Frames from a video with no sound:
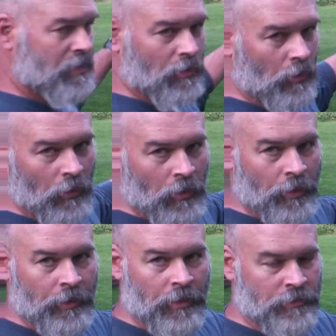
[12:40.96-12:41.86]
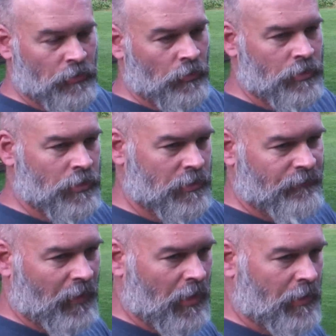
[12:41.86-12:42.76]
of the lawn is doing just
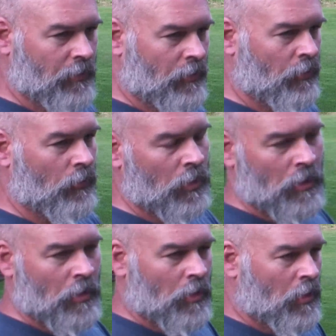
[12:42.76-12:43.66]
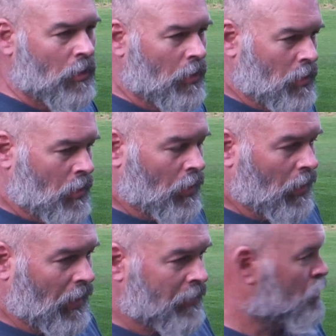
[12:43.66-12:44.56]
fine though.
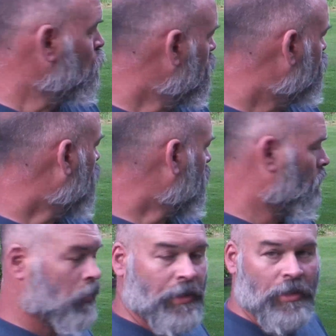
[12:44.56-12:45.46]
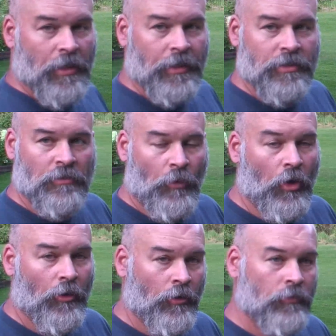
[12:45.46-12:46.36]
I should probably cut it
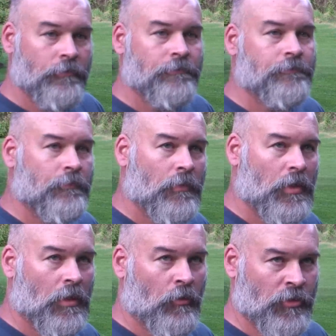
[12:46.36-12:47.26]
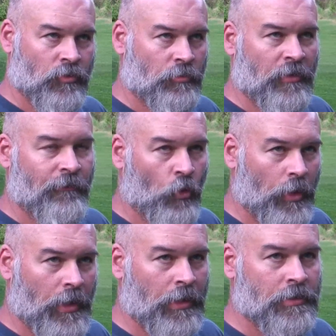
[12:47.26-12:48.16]
tomorrow, which would be 4
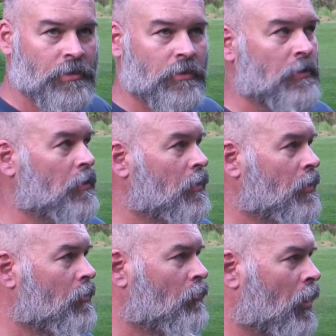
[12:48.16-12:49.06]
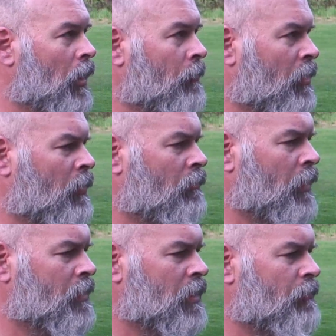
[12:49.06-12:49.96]
days, but I'm going to be
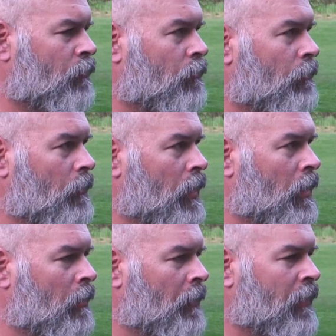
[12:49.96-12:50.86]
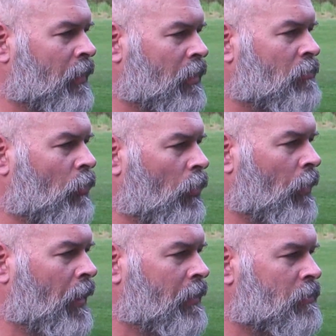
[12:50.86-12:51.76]
busy I think tomorrow
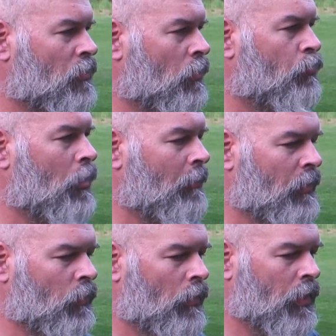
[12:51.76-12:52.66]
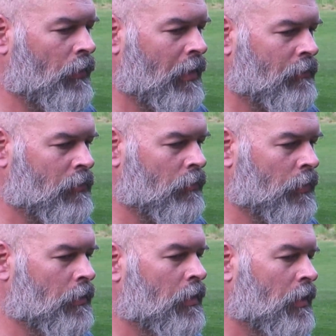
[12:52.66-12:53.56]
night, so probably won't get around to
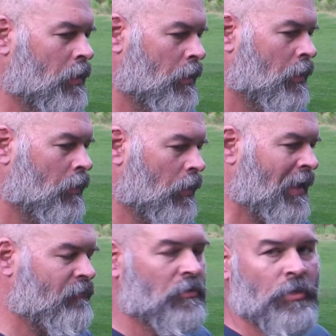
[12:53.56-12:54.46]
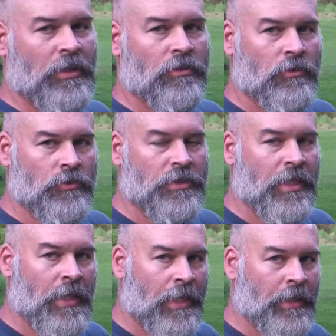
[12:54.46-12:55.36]
it. It'll have to be
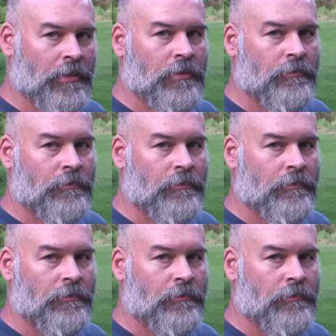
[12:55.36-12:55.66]
Tuesday night.